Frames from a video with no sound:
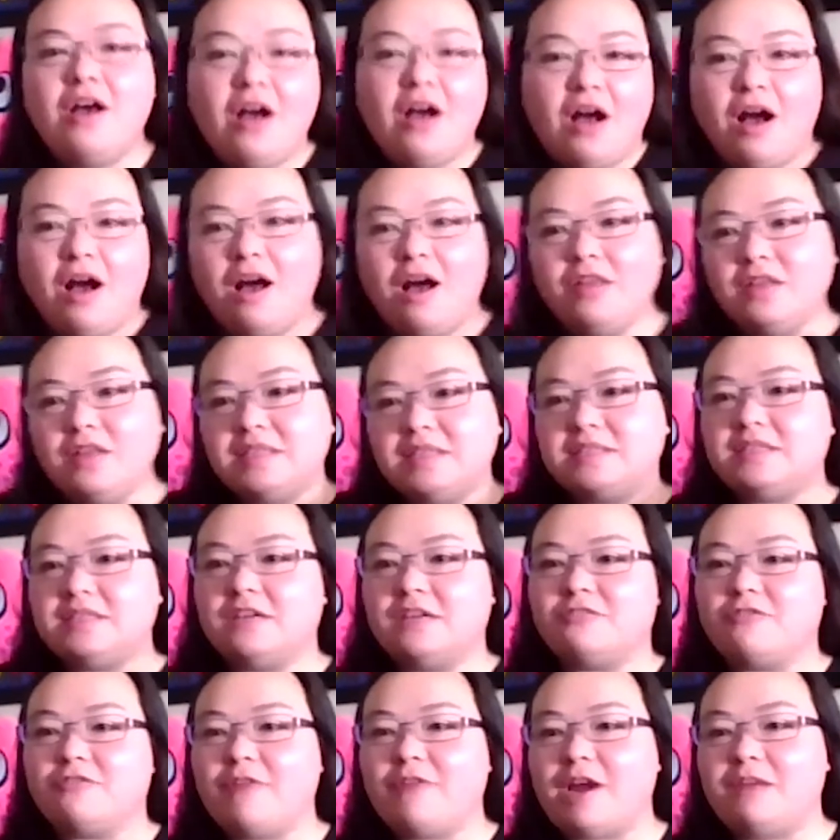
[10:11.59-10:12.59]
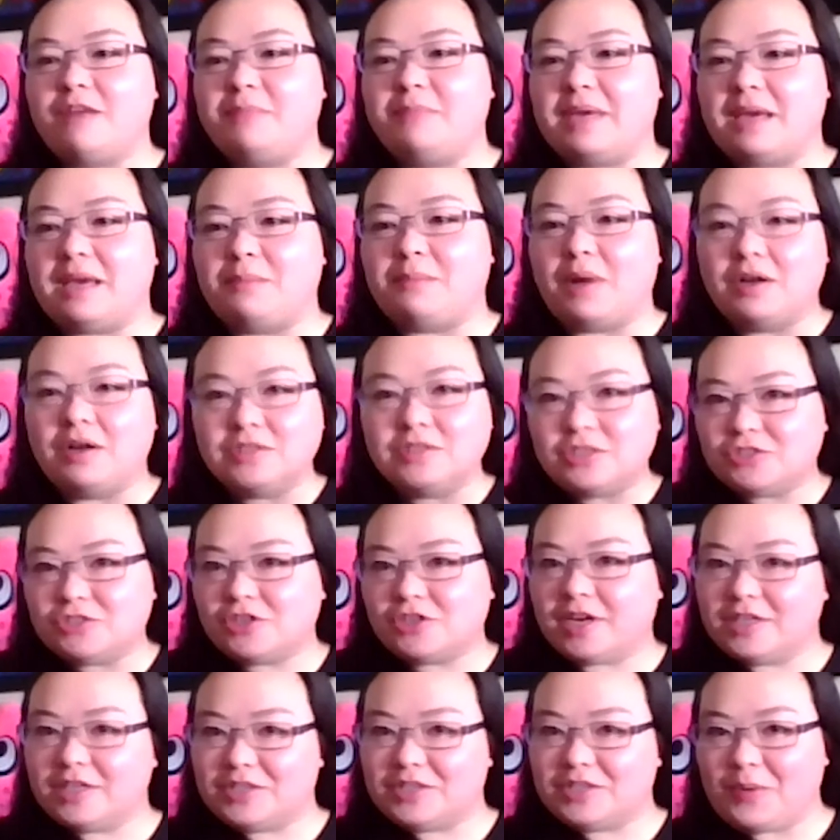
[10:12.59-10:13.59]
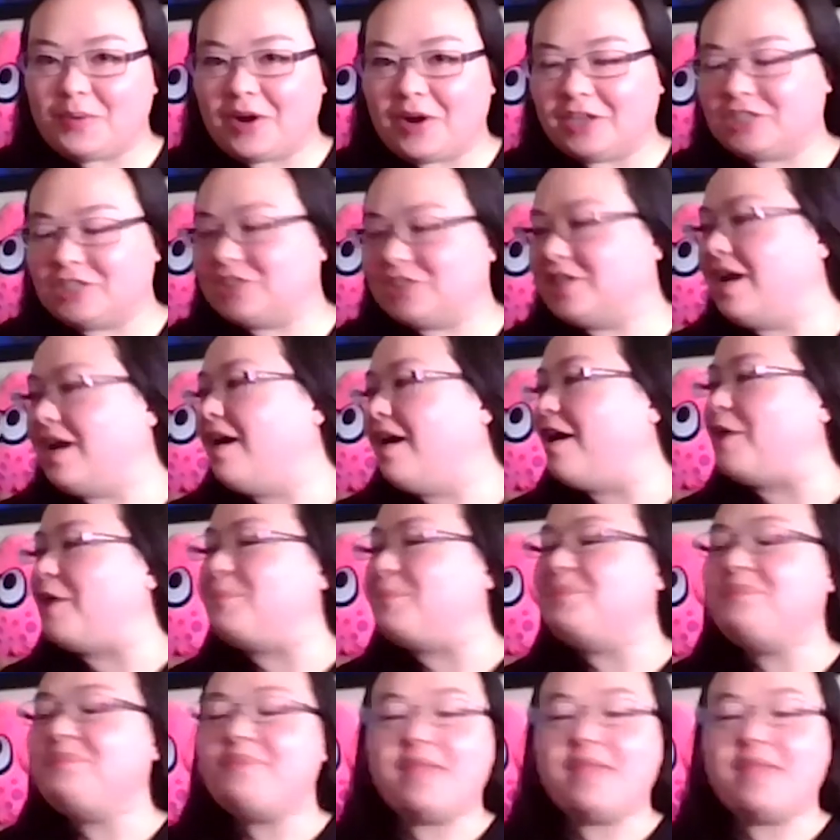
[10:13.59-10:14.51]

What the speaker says: all this stuff around me. I'm also trying to watch time,